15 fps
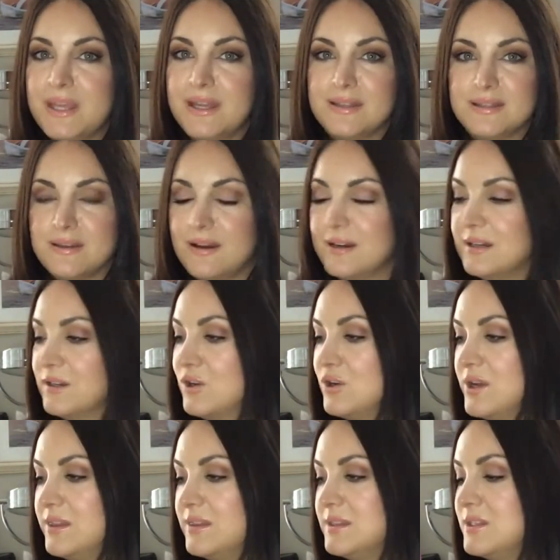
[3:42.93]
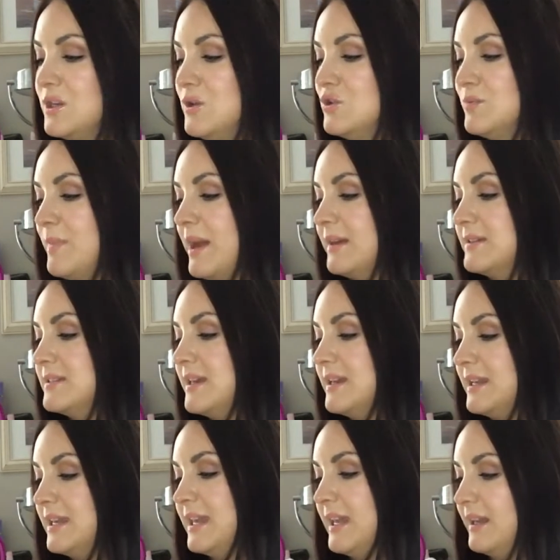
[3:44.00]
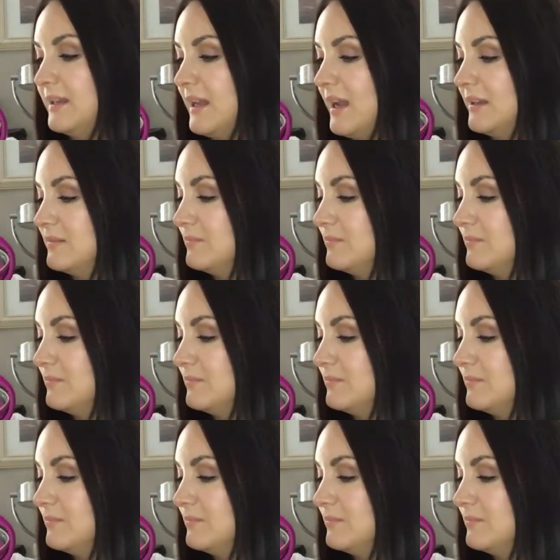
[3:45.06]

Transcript: it's not going to create this huge mess. And again, I